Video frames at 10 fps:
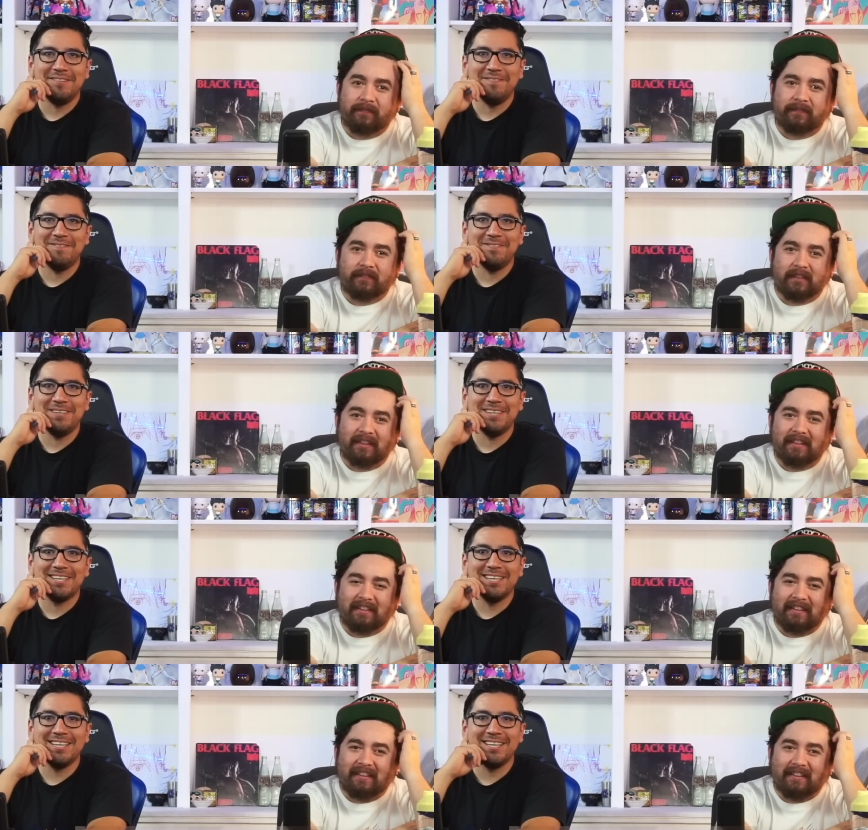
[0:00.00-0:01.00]
Speaker 1: The
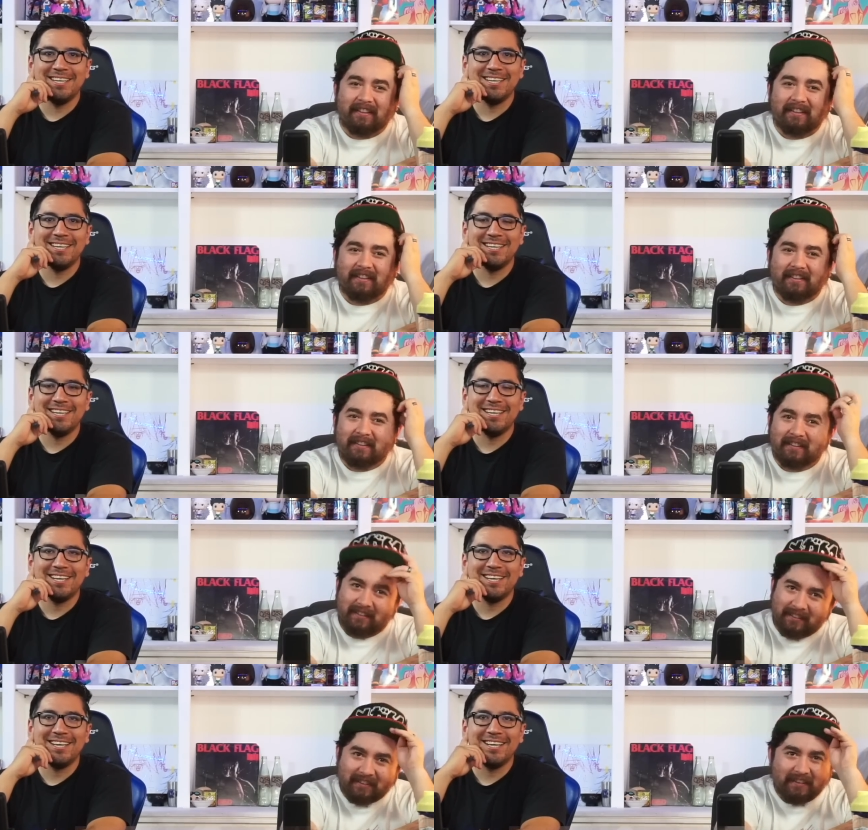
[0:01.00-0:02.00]
fuck.
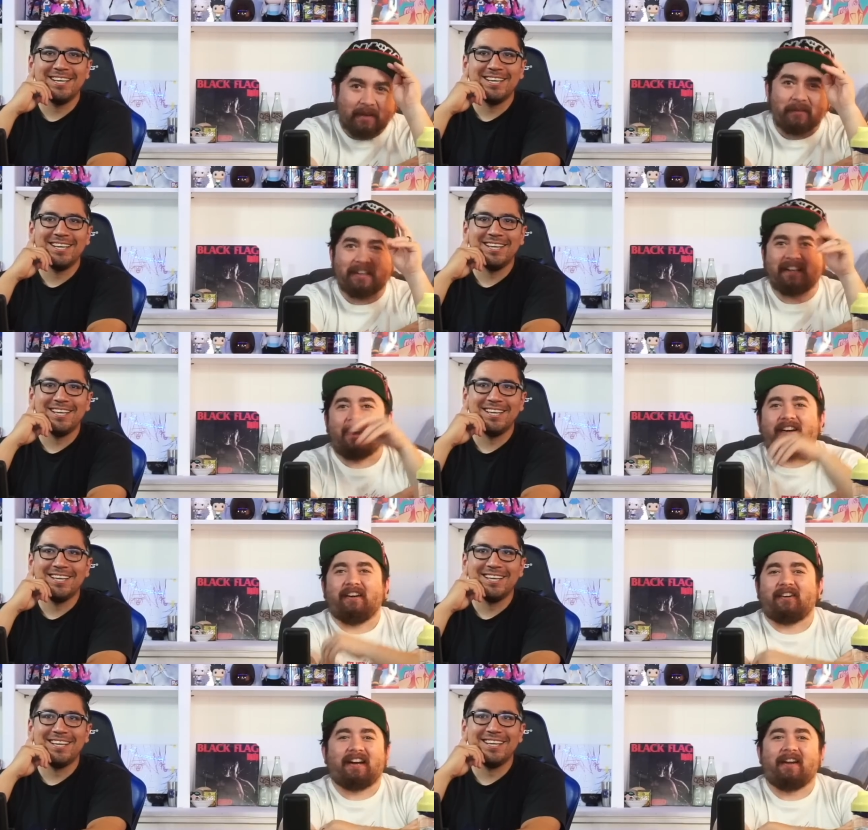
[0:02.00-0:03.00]
Damien and
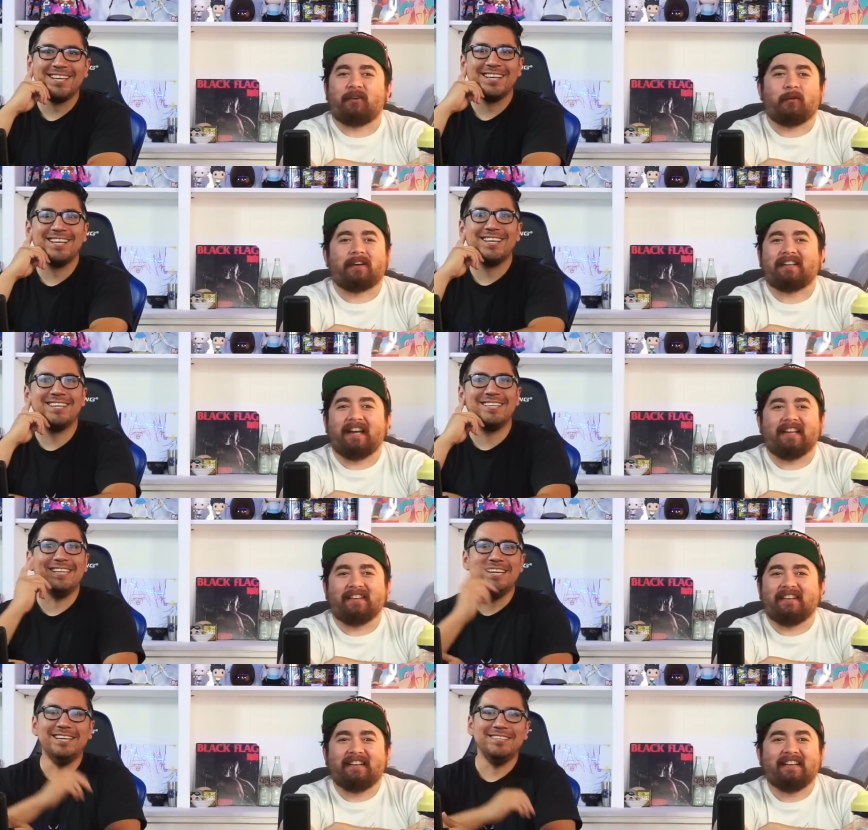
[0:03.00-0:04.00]
Anya are gonna have to work
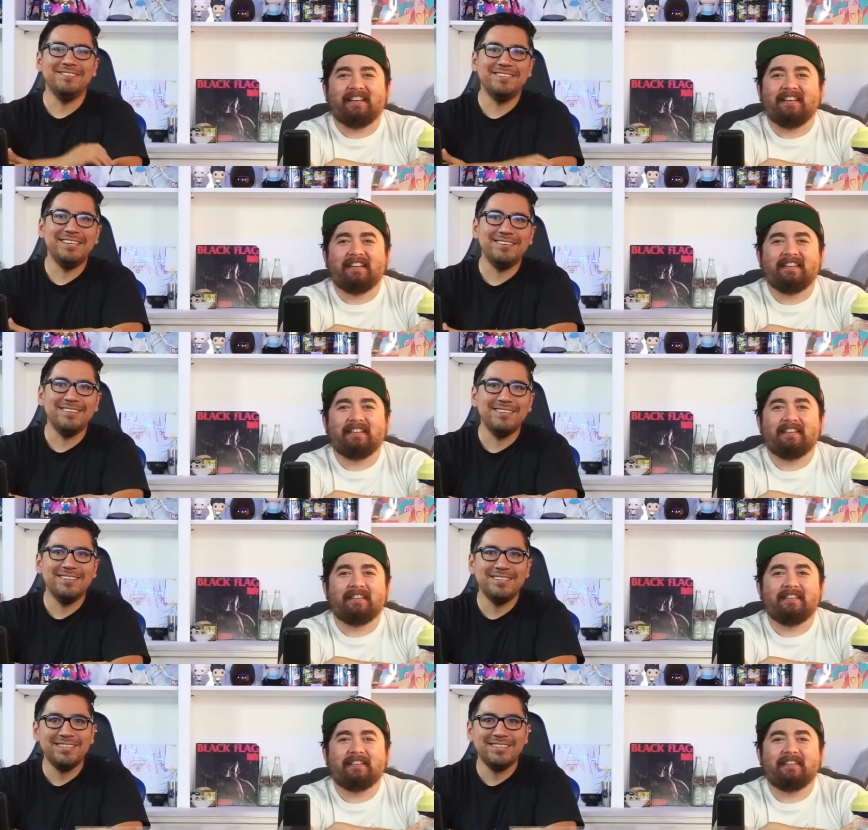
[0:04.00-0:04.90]
together. Yeah, no doubt.